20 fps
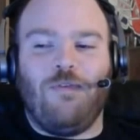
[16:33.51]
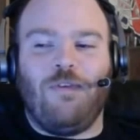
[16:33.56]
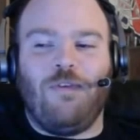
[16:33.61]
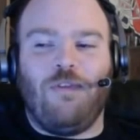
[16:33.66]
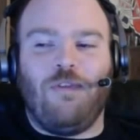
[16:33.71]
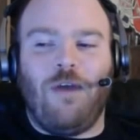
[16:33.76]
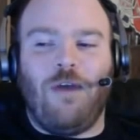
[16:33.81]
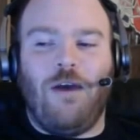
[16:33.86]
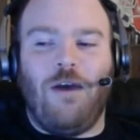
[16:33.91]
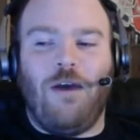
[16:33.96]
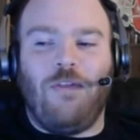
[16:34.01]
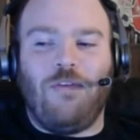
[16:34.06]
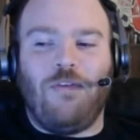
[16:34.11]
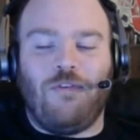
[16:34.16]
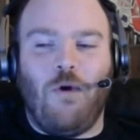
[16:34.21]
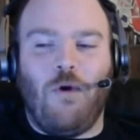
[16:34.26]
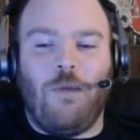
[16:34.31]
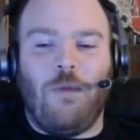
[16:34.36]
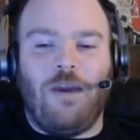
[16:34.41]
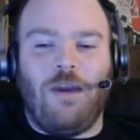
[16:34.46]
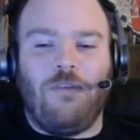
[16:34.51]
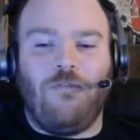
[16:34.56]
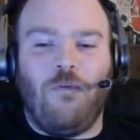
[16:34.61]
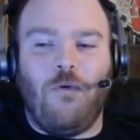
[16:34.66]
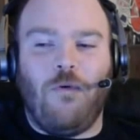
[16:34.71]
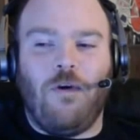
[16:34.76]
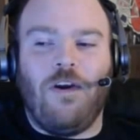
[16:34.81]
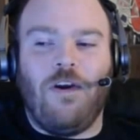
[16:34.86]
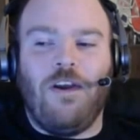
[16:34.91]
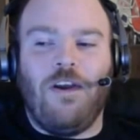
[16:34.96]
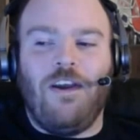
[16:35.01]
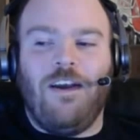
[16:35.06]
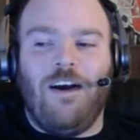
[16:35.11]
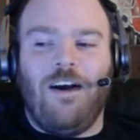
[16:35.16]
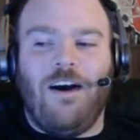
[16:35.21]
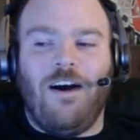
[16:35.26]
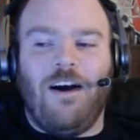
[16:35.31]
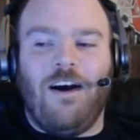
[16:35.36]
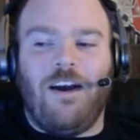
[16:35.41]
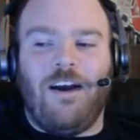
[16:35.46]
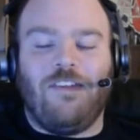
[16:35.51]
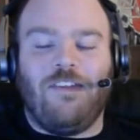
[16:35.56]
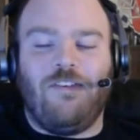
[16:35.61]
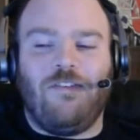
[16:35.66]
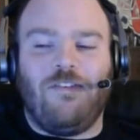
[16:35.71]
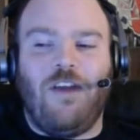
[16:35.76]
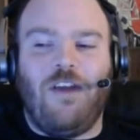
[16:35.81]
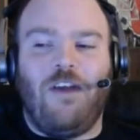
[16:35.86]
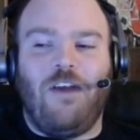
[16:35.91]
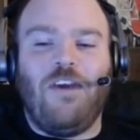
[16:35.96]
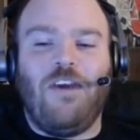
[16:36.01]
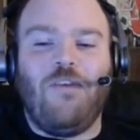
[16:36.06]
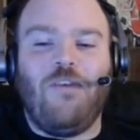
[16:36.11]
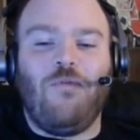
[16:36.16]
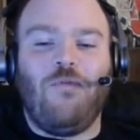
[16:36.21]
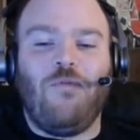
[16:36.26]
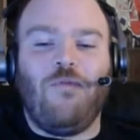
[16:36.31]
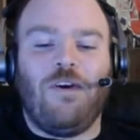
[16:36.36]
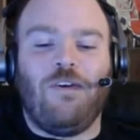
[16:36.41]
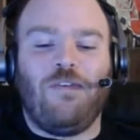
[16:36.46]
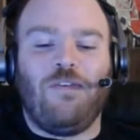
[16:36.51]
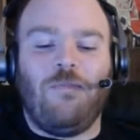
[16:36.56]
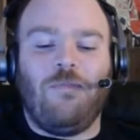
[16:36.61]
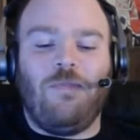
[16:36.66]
at the round that you're hoping for, because there's nothing worse.